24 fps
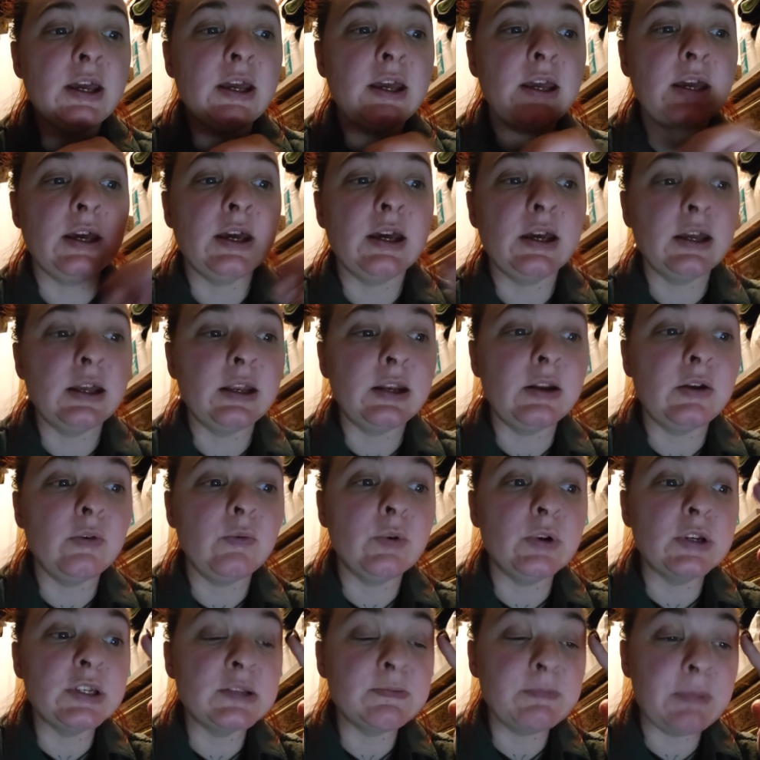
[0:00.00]

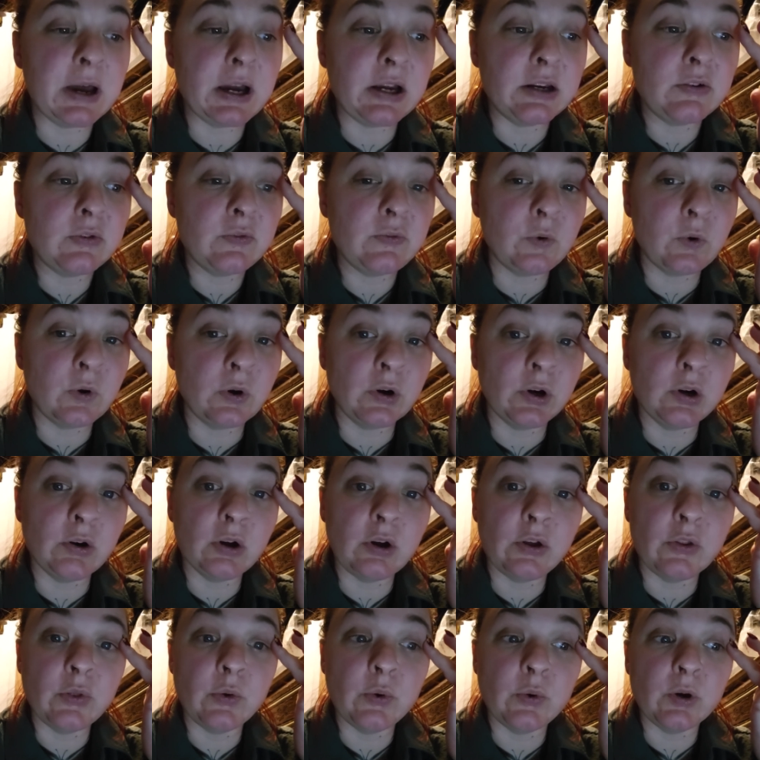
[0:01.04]
and respect
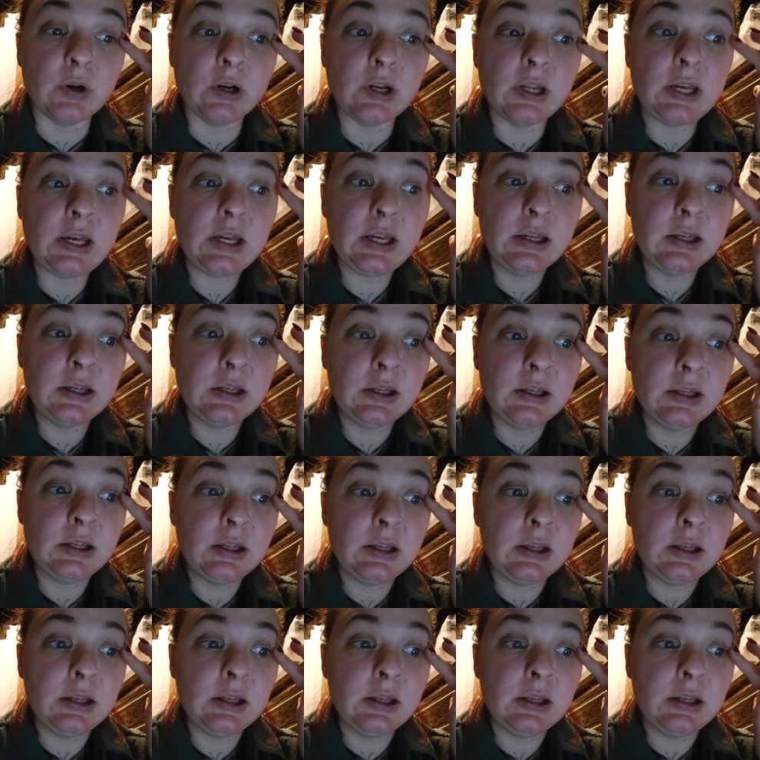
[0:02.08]
for authority,